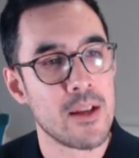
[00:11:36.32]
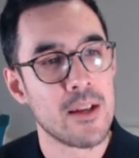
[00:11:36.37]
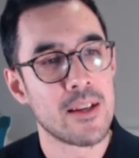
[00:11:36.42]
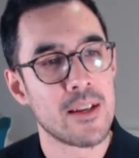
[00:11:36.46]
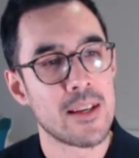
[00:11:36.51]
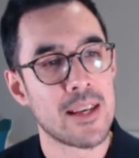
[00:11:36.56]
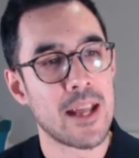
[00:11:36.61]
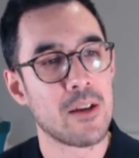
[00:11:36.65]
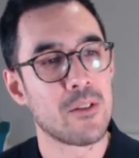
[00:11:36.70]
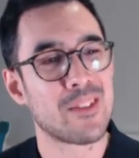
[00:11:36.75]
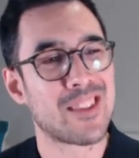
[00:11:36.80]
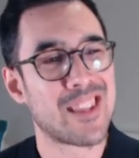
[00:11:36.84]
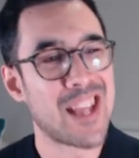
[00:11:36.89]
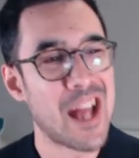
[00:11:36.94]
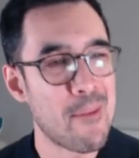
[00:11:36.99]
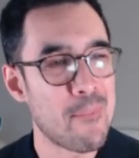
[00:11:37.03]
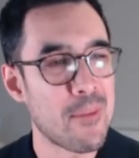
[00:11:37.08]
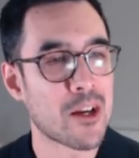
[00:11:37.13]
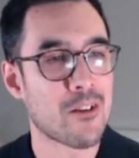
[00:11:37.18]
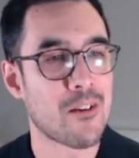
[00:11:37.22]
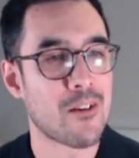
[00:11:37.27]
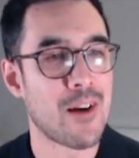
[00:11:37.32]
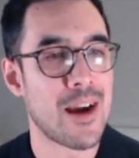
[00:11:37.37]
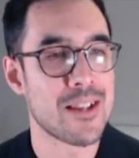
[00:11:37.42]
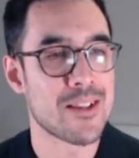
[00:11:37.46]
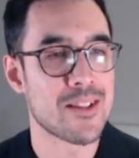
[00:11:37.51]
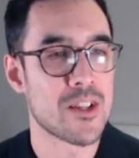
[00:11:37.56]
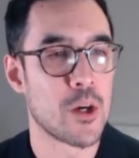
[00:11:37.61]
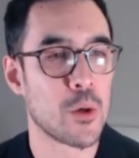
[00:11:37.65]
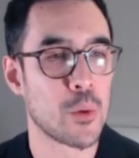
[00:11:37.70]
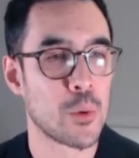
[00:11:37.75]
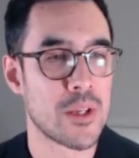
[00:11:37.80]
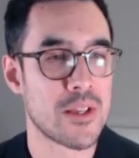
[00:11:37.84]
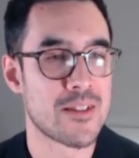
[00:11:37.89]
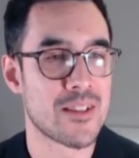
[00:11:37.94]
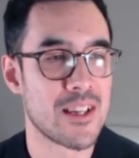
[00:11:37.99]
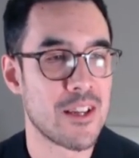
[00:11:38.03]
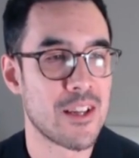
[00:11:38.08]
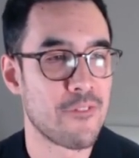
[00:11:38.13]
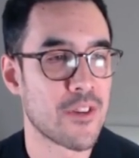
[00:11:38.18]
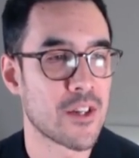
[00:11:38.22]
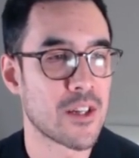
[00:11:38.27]
Now, Democrats hold a
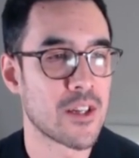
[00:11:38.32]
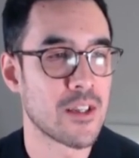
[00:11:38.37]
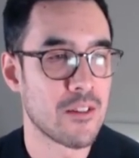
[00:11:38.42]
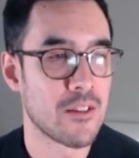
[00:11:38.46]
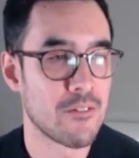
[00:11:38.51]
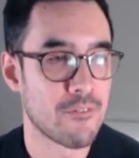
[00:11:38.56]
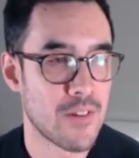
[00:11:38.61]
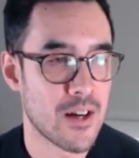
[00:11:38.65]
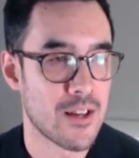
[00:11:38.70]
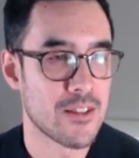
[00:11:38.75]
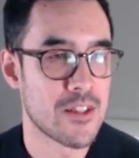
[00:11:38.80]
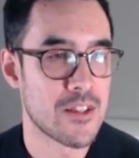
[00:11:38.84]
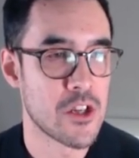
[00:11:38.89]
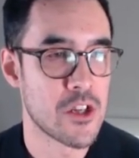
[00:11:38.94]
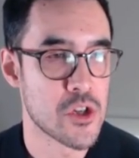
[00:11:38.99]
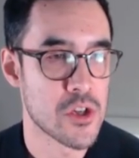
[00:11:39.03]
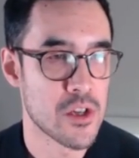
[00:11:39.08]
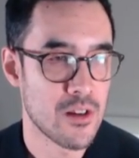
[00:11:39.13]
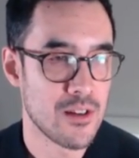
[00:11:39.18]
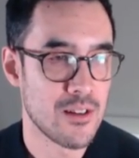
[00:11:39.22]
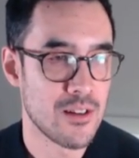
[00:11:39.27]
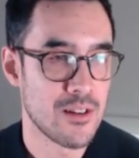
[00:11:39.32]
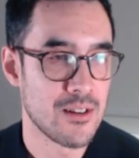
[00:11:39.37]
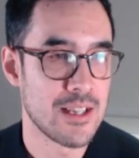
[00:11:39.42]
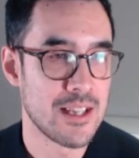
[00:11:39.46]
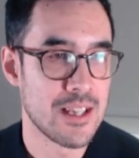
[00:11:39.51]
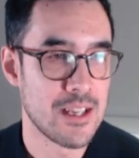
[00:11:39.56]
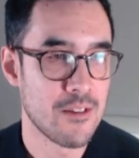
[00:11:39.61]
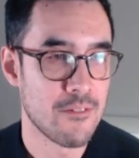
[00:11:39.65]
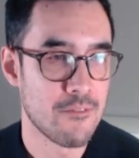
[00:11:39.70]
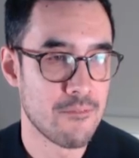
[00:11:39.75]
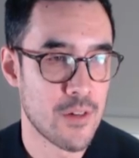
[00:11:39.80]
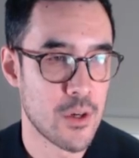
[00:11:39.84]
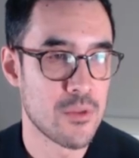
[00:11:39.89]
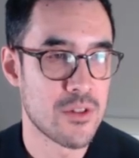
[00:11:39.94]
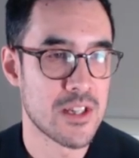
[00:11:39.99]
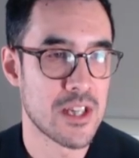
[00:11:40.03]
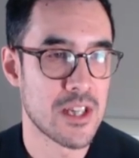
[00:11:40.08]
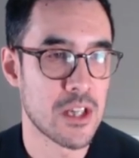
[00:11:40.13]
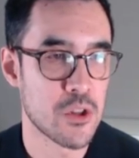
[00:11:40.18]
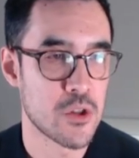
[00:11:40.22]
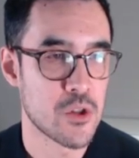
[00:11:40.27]
significant advantage in early
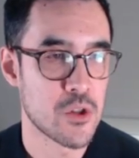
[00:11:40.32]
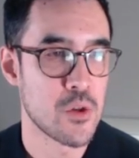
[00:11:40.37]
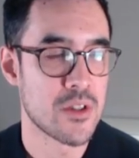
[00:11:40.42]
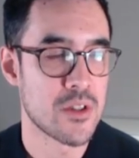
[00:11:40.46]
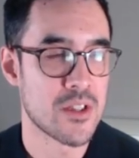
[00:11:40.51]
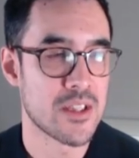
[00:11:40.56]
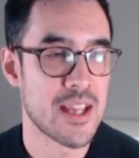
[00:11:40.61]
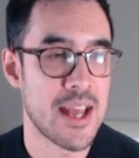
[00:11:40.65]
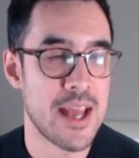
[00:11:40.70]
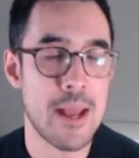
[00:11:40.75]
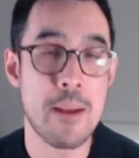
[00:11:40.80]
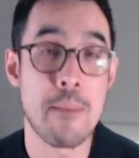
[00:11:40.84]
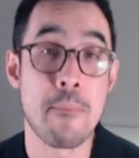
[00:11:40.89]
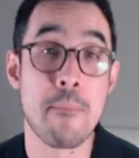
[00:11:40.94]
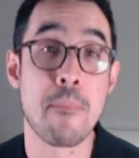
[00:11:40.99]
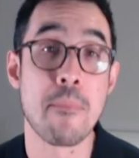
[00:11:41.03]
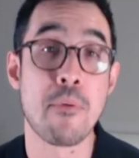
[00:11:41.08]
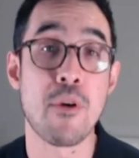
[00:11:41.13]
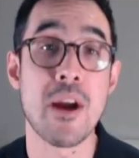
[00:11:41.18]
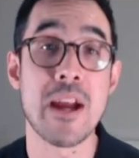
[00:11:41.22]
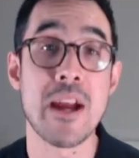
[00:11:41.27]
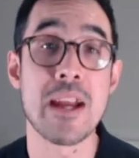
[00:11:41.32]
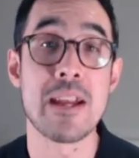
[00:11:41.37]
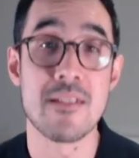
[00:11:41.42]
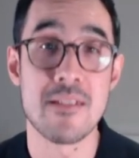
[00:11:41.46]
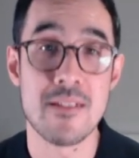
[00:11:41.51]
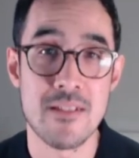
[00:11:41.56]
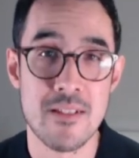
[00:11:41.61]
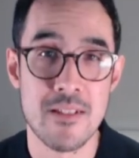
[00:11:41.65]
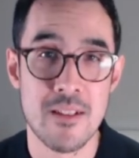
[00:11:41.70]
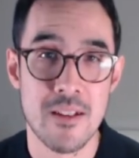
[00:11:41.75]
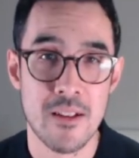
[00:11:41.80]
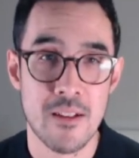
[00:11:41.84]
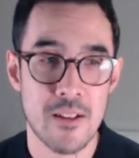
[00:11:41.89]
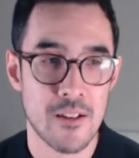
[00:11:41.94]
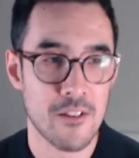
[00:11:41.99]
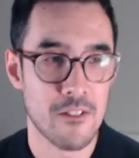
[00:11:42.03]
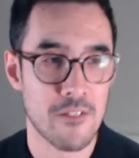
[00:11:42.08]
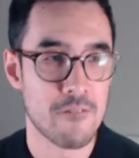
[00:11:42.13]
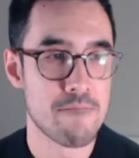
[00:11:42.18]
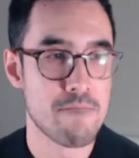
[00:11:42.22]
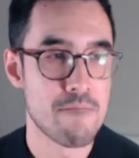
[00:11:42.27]
voting due to their embrace
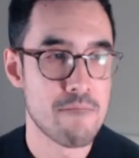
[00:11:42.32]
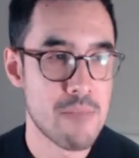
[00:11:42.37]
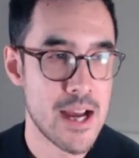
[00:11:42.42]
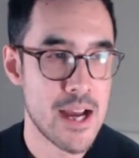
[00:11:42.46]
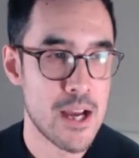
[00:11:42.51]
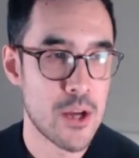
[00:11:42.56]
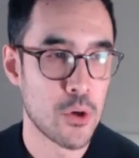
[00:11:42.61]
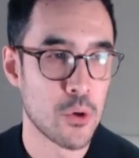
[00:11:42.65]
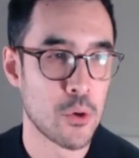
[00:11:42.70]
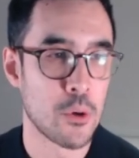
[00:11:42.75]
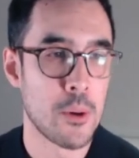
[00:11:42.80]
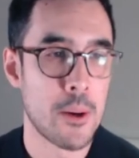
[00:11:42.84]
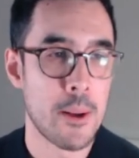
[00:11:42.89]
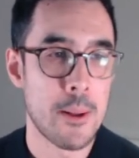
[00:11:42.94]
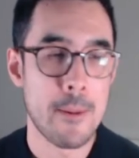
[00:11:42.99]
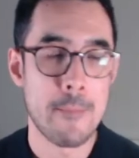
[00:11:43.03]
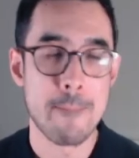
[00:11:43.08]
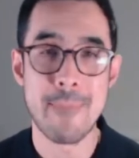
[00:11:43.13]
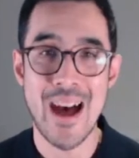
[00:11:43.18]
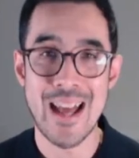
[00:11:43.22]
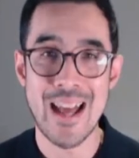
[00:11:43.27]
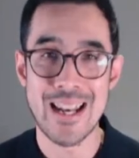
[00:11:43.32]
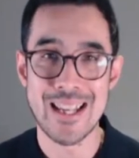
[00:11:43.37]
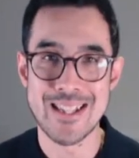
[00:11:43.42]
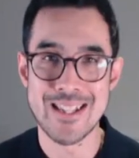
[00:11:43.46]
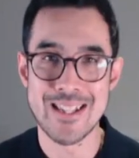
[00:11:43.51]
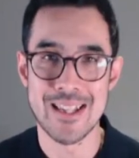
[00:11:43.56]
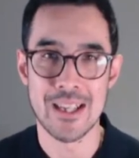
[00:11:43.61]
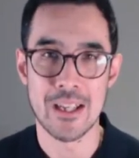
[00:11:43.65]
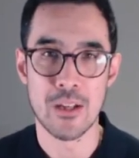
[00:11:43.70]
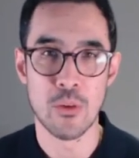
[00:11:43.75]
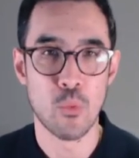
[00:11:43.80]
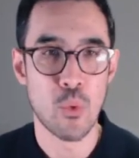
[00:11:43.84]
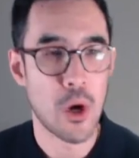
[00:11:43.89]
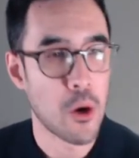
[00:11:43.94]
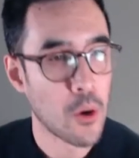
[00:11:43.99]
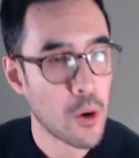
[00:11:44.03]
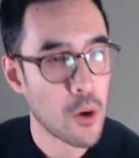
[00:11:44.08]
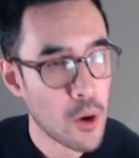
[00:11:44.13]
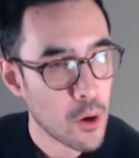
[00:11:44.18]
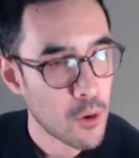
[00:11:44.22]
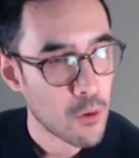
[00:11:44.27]
of mail balloting,
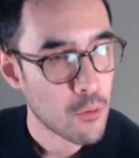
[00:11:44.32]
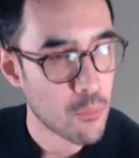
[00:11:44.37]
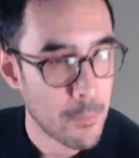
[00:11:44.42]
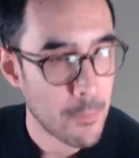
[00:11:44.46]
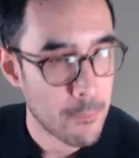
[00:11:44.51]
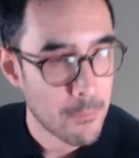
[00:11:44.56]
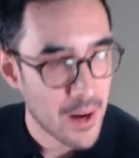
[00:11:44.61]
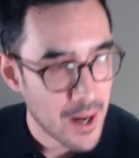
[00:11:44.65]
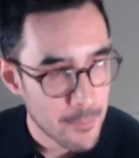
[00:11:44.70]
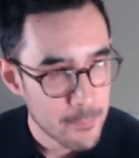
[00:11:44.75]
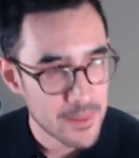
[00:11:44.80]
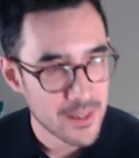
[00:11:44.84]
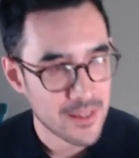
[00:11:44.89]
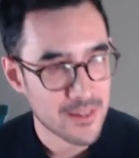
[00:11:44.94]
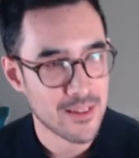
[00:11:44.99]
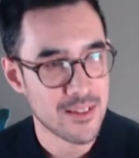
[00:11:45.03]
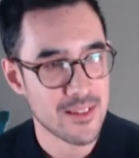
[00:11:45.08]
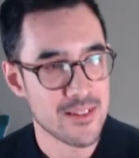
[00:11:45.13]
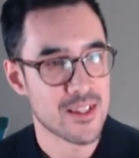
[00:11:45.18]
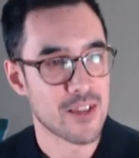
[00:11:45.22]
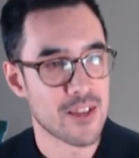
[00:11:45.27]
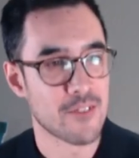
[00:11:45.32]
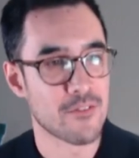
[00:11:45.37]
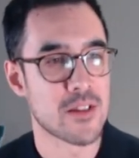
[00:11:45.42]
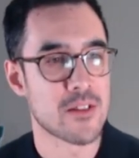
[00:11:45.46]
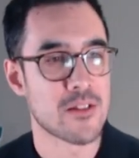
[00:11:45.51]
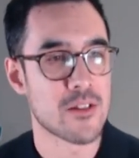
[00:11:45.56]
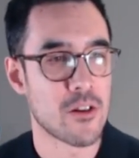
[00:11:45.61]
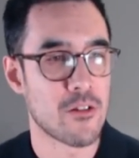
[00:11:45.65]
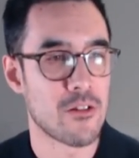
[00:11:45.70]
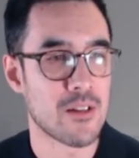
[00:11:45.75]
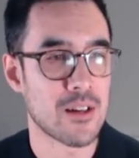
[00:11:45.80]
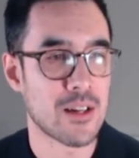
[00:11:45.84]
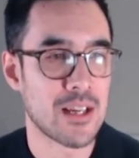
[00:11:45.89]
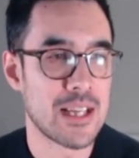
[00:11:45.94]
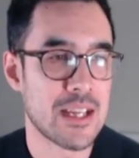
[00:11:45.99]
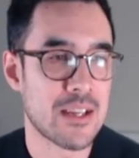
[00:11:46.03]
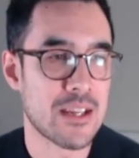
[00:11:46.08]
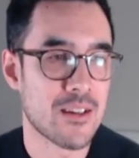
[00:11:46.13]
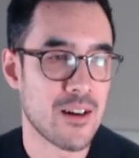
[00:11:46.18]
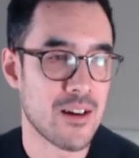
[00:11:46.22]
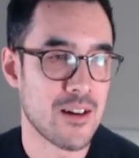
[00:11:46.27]
while Republicans have
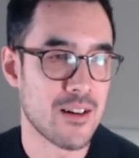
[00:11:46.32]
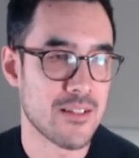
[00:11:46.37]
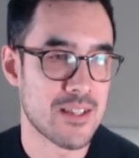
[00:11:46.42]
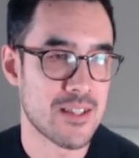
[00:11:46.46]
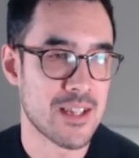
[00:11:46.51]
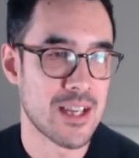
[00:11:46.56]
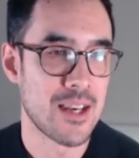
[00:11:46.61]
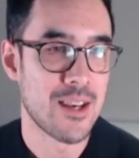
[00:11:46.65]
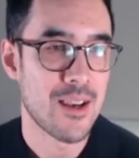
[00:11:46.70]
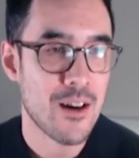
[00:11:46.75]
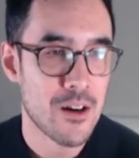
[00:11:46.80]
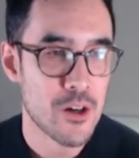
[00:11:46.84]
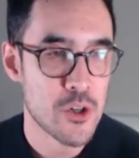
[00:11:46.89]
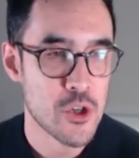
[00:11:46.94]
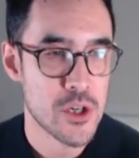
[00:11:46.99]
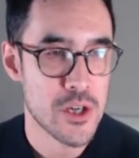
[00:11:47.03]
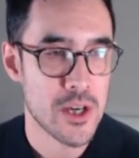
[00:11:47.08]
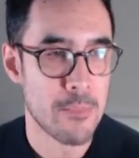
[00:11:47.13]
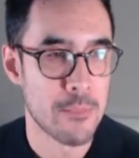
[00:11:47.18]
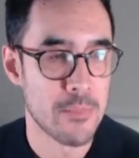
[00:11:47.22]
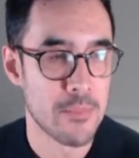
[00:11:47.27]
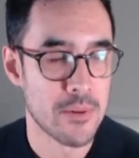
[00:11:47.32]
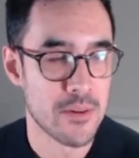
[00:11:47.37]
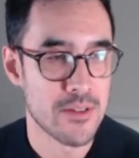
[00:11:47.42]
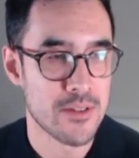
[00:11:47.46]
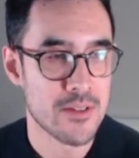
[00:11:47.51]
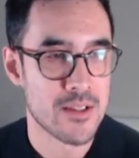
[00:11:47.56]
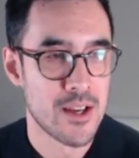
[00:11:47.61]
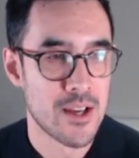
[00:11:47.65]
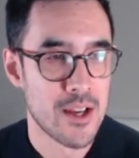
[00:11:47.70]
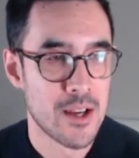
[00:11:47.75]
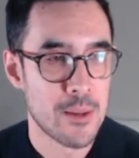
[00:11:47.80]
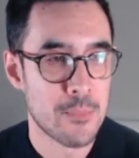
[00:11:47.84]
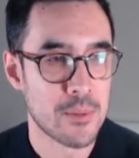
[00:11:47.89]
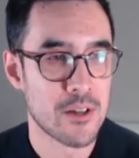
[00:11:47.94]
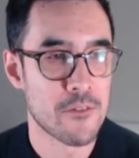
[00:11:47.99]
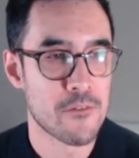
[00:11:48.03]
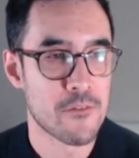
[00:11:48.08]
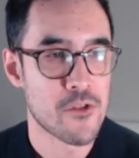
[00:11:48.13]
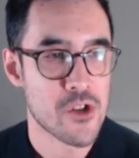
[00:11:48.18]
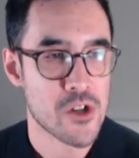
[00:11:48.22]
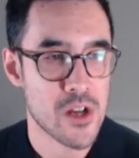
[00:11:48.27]
historically cast in large numbers but
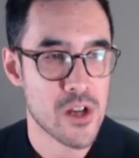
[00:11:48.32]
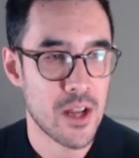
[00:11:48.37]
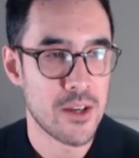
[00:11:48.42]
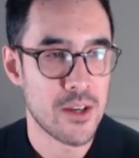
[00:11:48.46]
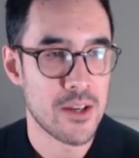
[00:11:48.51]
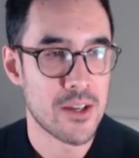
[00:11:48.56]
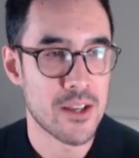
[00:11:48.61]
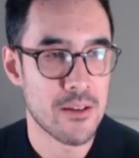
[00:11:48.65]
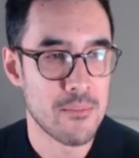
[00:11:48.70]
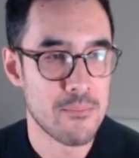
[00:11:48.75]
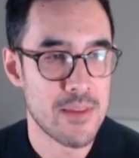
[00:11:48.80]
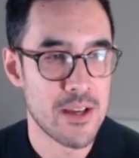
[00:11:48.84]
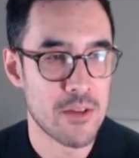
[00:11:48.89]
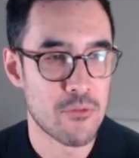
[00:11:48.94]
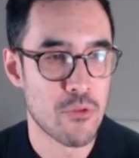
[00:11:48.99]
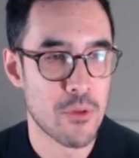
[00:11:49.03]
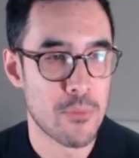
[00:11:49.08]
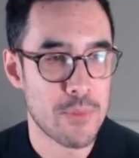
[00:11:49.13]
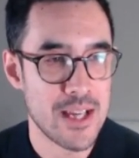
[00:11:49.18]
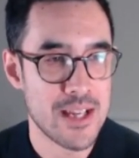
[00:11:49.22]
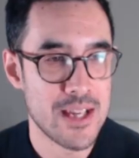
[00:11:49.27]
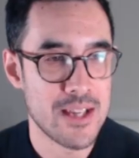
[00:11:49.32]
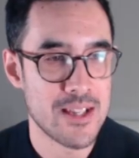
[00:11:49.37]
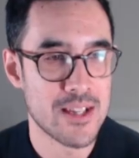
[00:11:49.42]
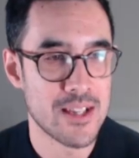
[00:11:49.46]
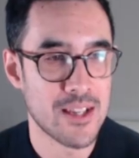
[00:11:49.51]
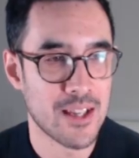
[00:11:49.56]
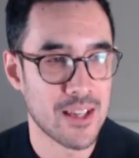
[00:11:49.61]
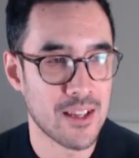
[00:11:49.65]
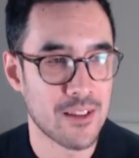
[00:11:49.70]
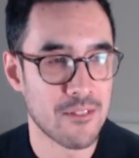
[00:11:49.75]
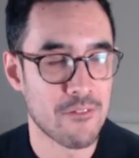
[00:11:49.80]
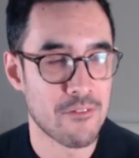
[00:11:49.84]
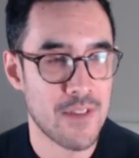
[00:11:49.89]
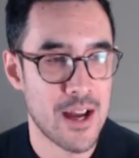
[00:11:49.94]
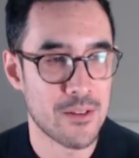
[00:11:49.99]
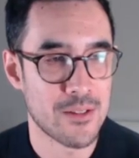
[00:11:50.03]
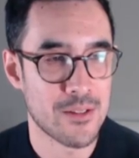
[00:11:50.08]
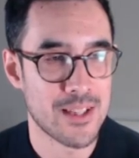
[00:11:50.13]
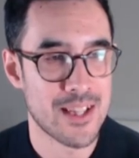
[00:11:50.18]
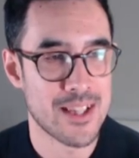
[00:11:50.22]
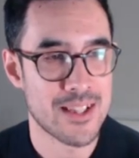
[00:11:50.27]
have shunned amid repeated and
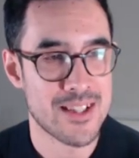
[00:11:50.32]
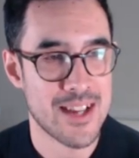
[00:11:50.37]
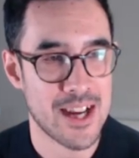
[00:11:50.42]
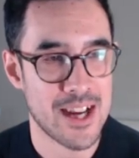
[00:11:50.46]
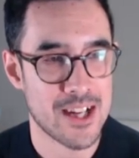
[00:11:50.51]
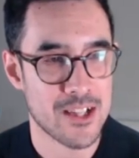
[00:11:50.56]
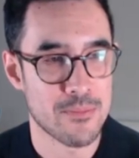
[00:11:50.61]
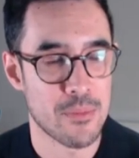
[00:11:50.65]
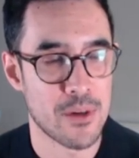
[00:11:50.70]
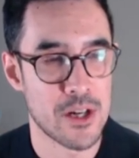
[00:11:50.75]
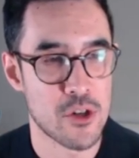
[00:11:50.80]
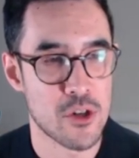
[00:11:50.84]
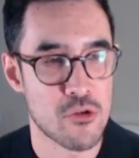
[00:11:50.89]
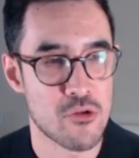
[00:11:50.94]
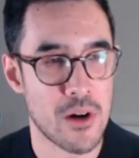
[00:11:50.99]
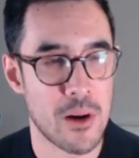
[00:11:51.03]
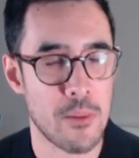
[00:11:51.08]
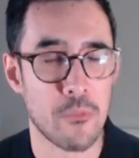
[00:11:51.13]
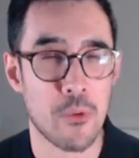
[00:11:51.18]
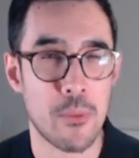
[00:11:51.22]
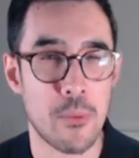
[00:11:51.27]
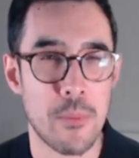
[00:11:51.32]
unfounded attacks by Trump.